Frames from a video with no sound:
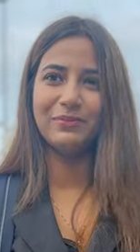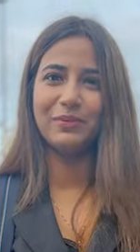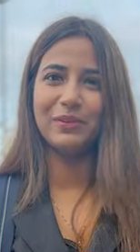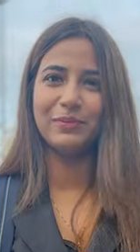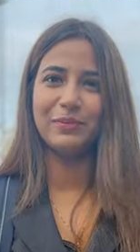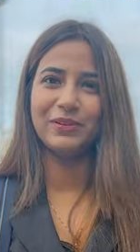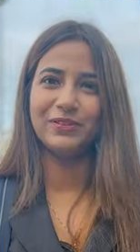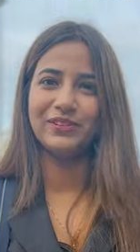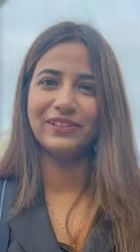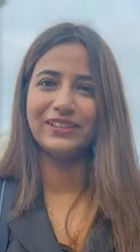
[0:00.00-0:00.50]

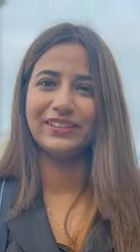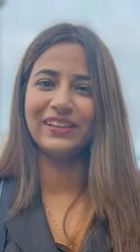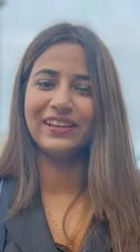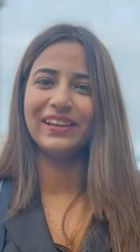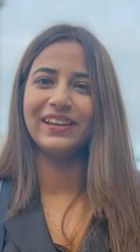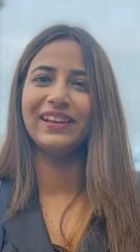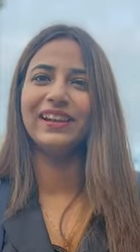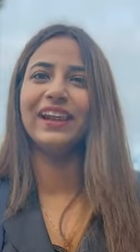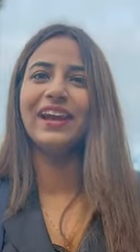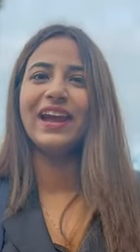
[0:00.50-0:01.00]
people were
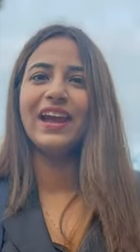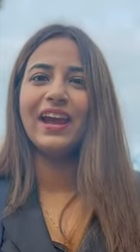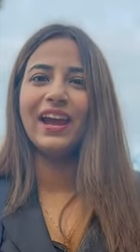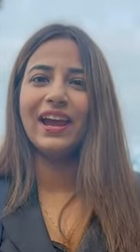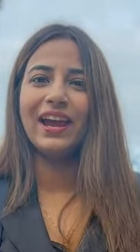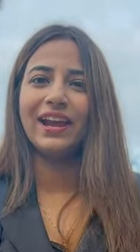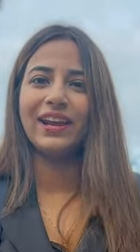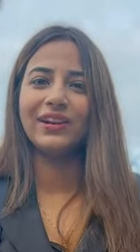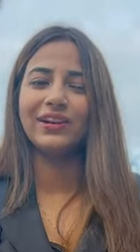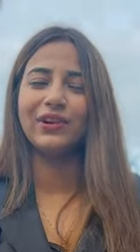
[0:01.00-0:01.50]
there.
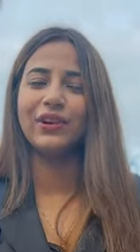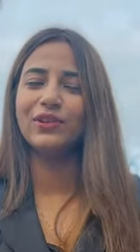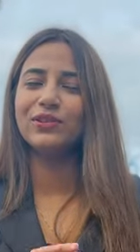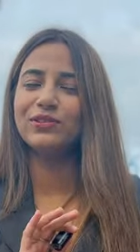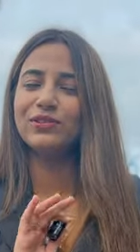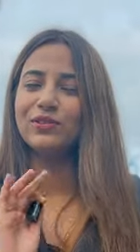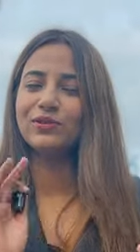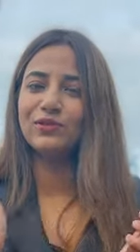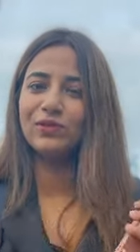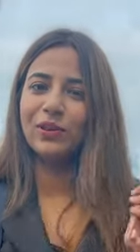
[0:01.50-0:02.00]
And
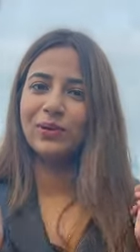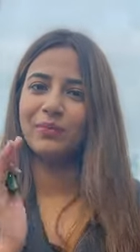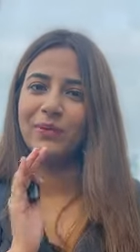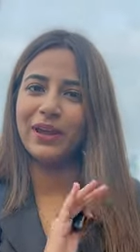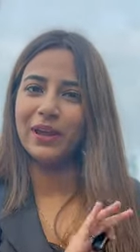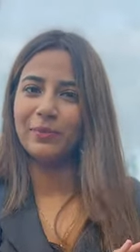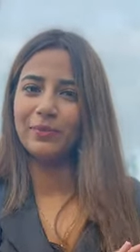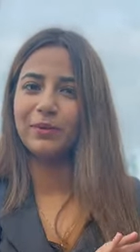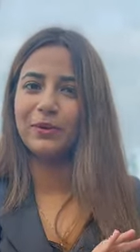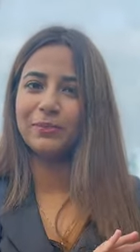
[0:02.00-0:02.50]
also
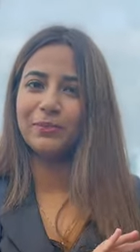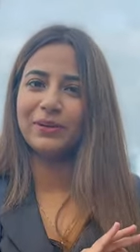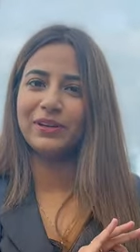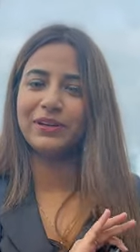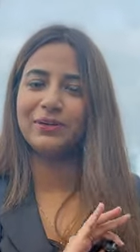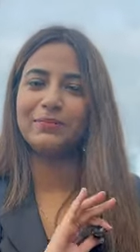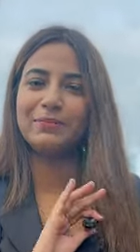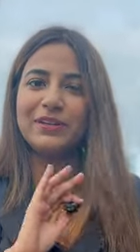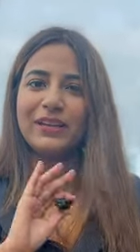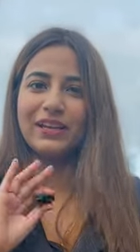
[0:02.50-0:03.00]
from airport
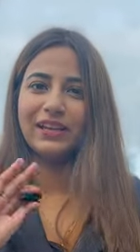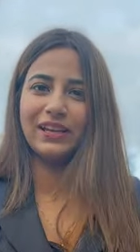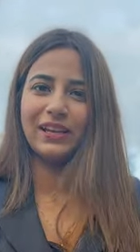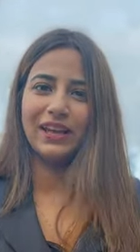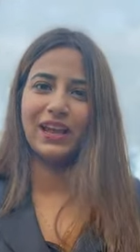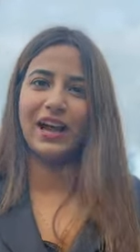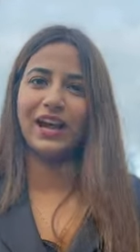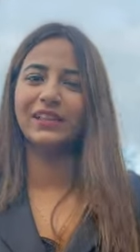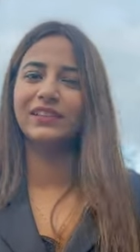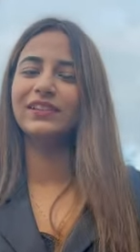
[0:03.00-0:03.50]
pickup se
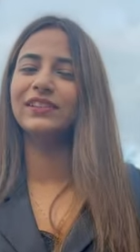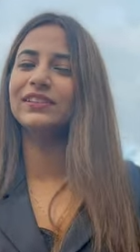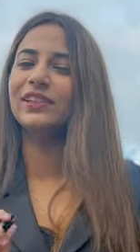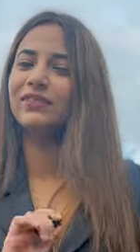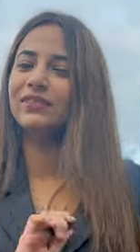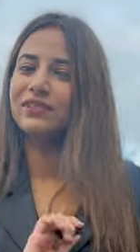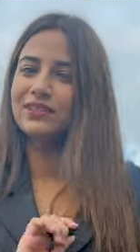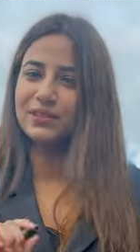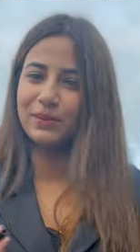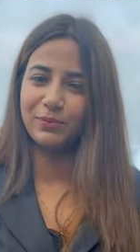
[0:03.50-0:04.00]
leke yahan tak,
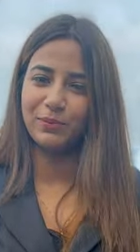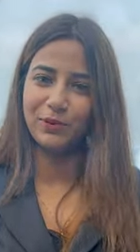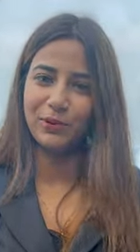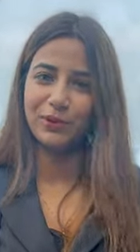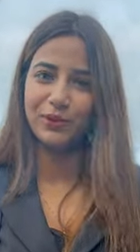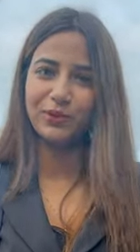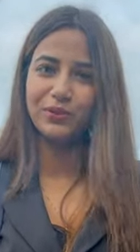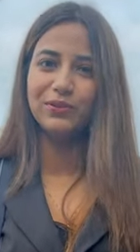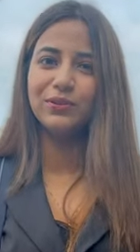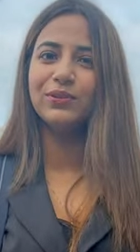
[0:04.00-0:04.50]
they will
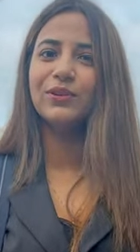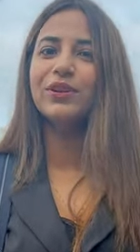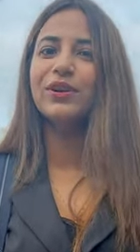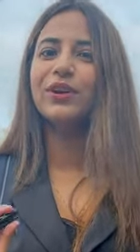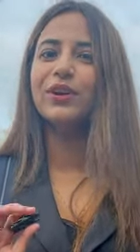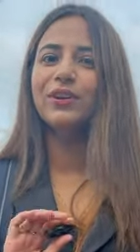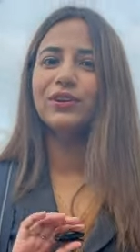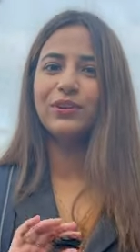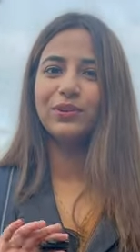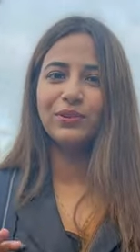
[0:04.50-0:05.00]
support
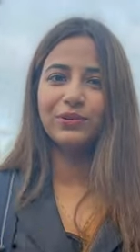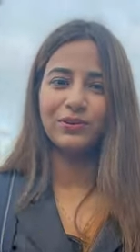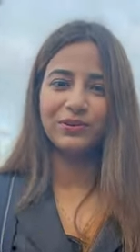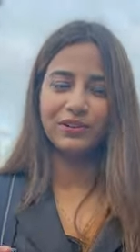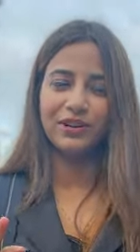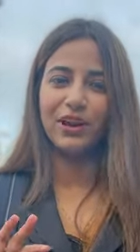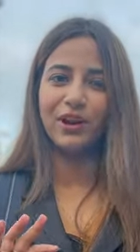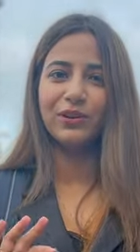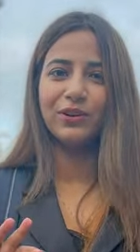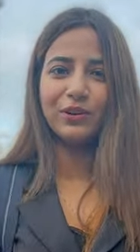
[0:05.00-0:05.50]
you.
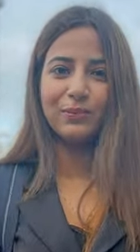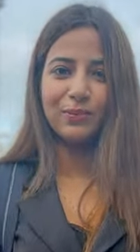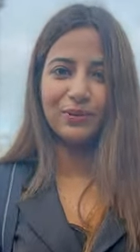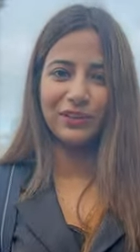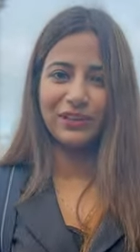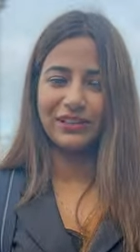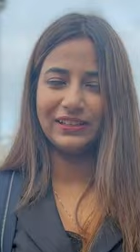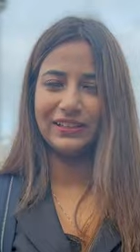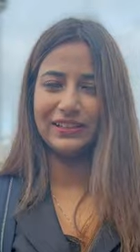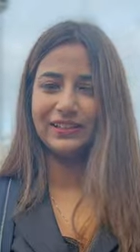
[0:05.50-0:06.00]
Don't doubt
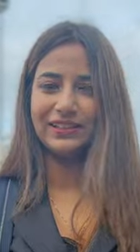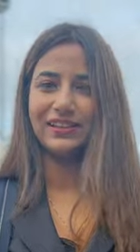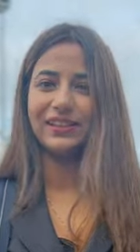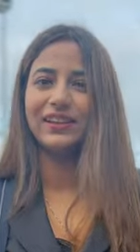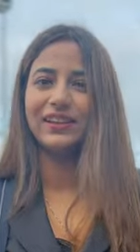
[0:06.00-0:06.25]
about anything.